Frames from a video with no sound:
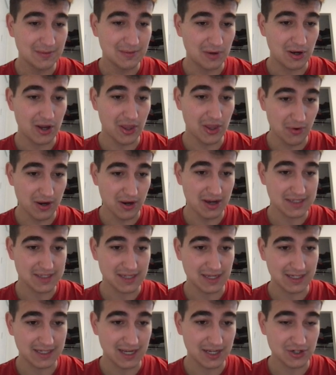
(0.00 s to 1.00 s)
But otherwise,
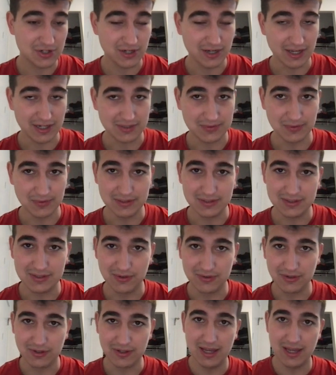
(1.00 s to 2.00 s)
I'll catch you in the next one. So
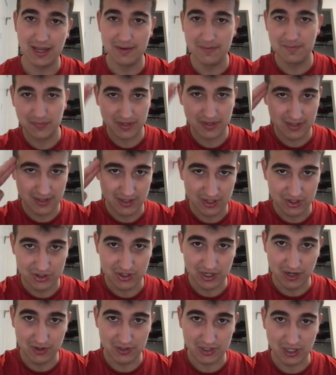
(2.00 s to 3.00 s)
until then,
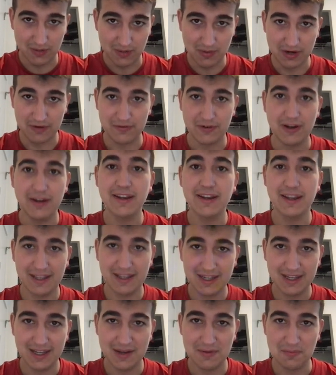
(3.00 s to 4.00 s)
ciao, my friend.
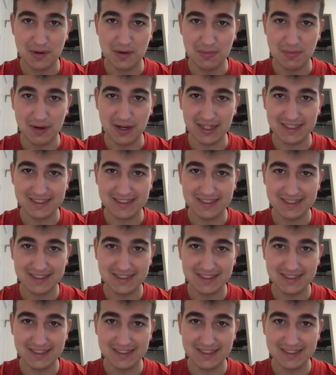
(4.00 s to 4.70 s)
Bye-bye.